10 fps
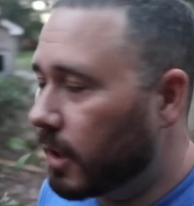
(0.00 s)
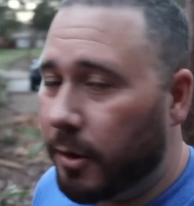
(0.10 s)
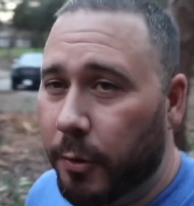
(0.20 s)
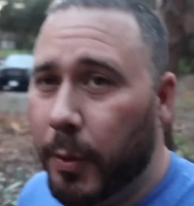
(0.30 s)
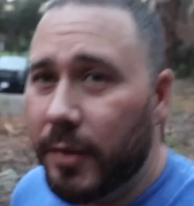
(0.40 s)

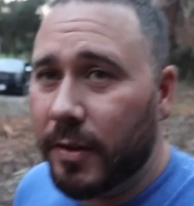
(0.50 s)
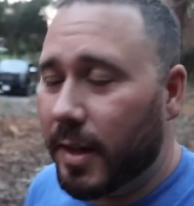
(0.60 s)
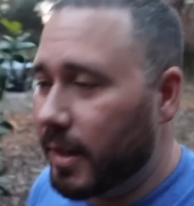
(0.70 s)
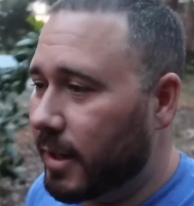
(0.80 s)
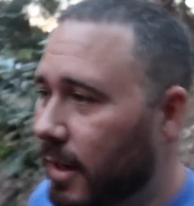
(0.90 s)
Now the reason
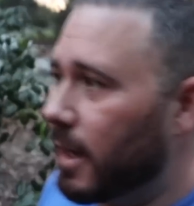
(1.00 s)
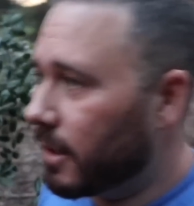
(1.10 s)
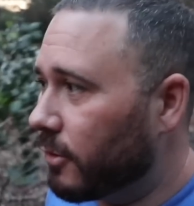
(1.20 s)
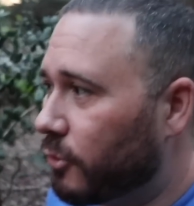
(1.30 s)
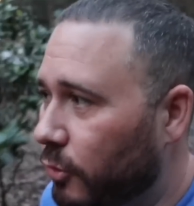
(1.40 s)
I
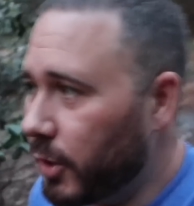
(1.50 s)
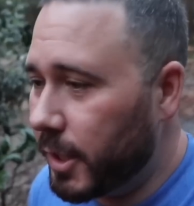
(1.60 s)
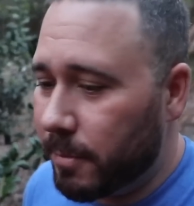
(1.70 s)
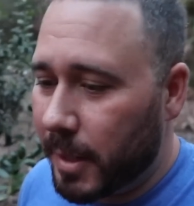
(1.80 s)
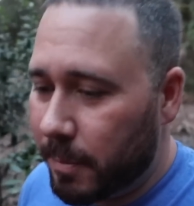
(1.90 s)
cannot
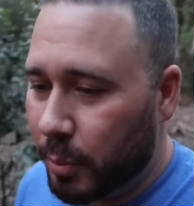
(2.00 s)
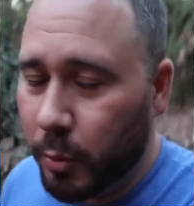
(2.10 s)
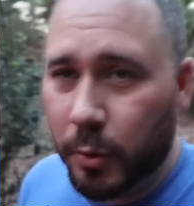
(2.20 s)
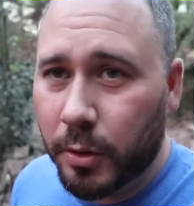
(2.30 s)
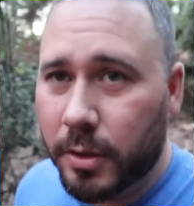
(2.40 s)
drain my
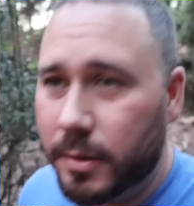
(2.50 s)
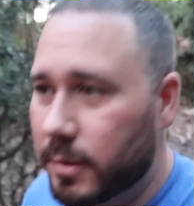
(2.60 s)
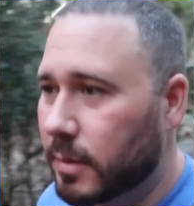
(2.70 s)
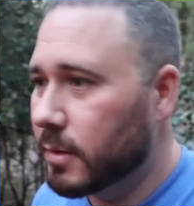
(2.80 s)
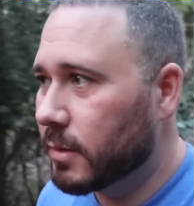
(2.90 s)
pool
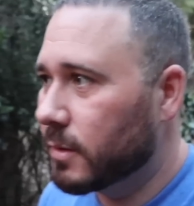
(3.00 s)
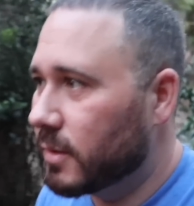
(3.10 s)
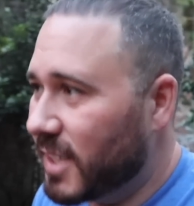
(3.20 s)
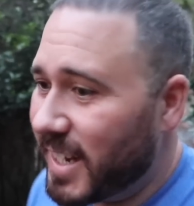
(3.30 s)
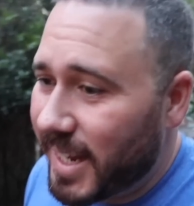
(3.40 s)

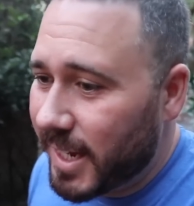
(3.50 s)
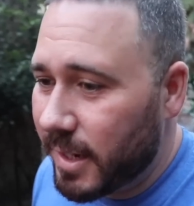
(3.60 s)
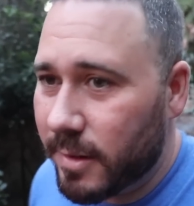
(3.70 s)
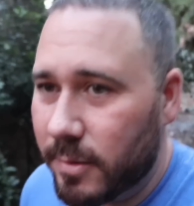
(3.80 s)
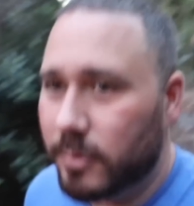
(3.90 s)

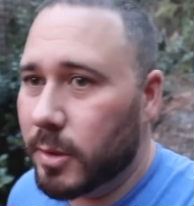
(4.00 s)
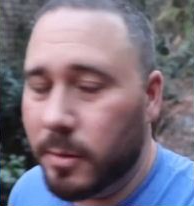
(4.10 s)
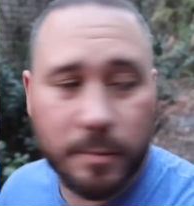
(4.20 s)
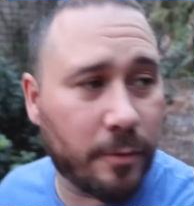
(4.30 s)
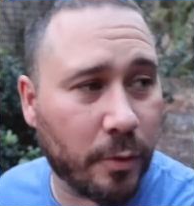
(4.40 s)
today,
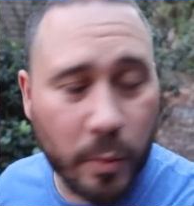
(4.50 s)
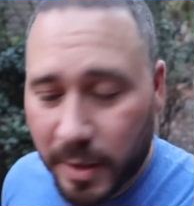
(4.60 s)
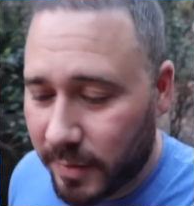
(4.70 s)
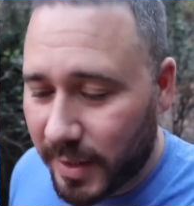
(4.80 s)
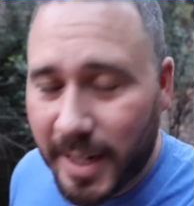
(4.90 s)
well, for
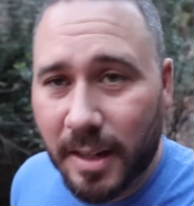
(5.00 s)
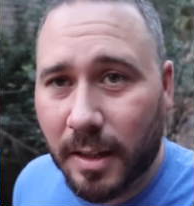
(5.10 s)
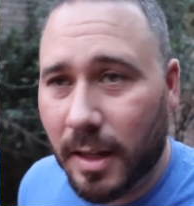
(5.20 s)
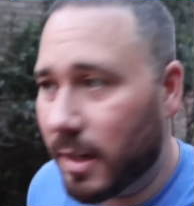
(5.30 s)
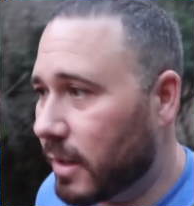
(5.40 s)
one, it's eight
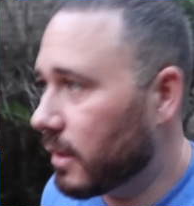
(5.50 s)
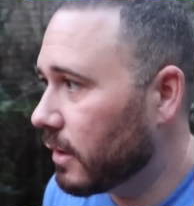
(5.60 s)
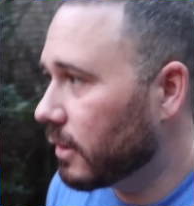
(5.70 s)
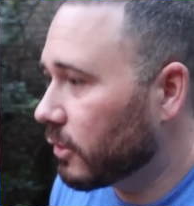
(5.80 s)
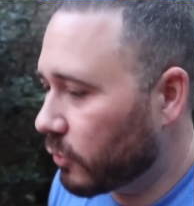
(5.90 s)
o'clock.
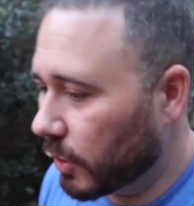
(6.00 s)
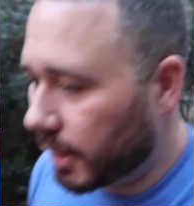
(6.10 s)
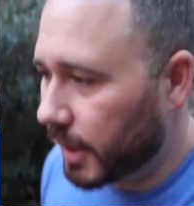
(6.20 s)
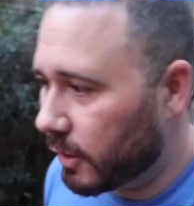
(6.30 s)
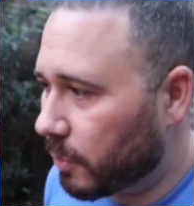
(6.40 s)
It's
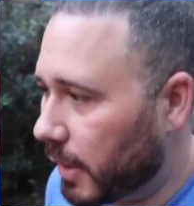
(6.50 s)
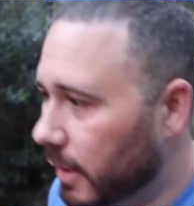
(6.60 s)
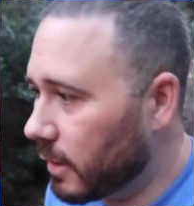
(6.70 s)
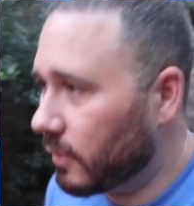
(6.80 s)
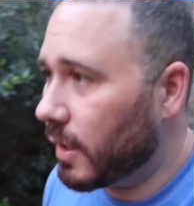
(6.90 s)
really late, it's
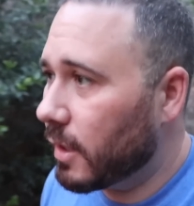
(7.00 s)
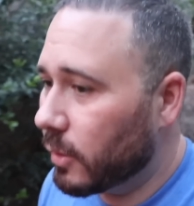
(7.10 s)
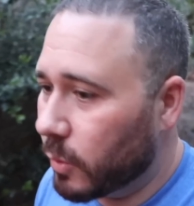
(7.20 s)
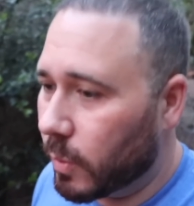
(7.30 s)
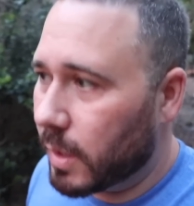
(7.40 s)
probably gonna take a
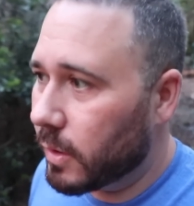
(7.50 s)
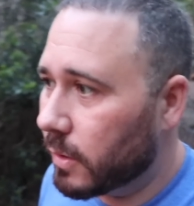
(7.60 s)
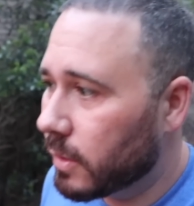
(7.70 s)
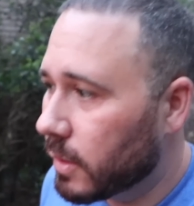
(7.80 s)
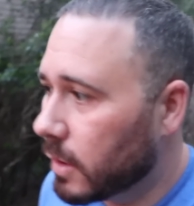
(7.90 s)
little
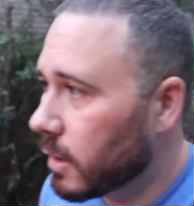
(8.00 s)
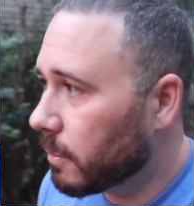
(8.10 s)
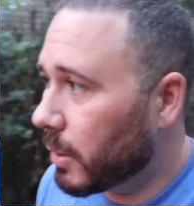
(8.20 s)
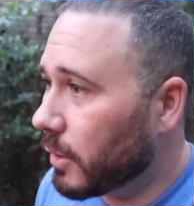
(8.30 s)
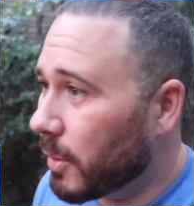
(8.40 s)
while.
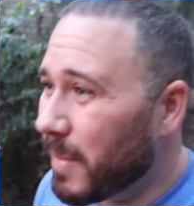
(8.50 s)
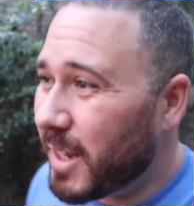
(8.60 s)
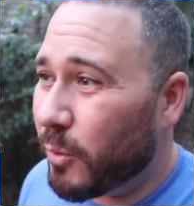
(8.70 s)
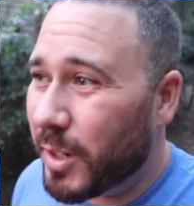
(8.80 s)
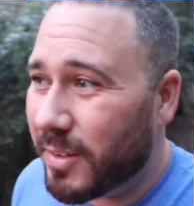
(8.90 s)
But the
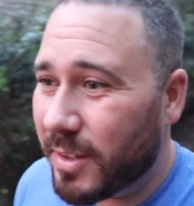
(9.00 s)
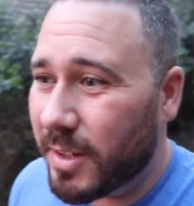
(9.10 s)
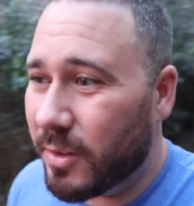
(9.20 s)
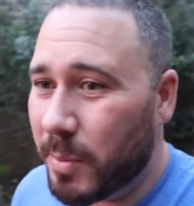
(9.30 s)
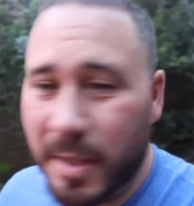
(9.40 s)
main reason
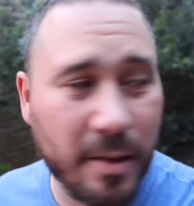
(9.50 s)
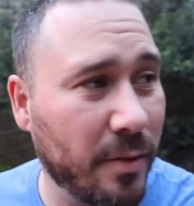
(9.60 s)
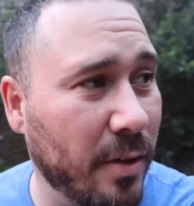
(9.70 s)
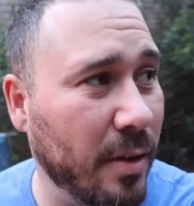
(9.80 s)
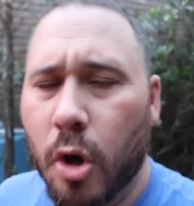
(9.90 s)
is
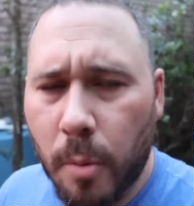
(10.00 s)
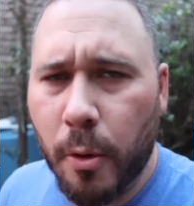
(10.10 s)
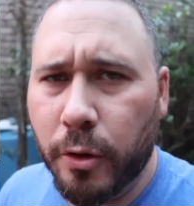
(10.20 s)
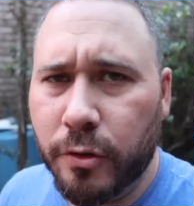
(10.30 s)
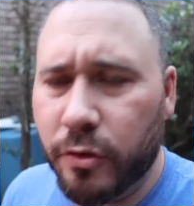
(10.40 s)
because the
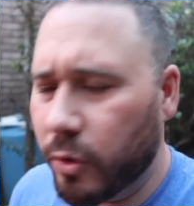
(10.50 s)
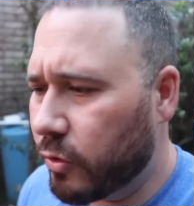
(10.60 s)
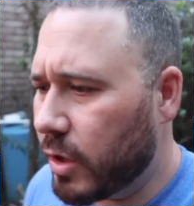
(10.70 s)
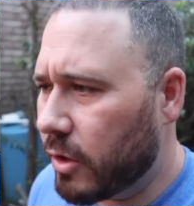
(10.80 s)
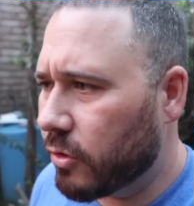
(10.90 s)
homeowners
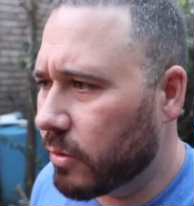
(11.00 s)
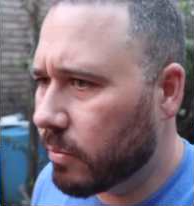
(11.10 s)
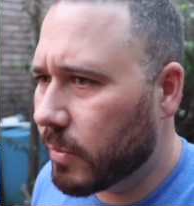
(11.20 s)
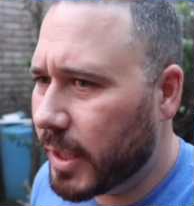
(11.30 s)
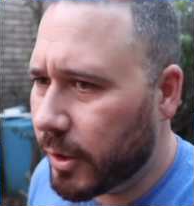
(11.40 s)
association
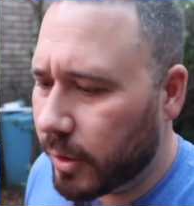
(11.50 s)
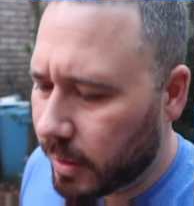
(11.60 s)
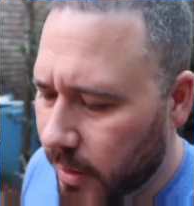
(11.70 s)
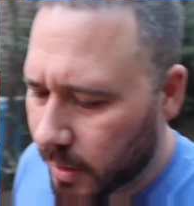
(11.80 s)
here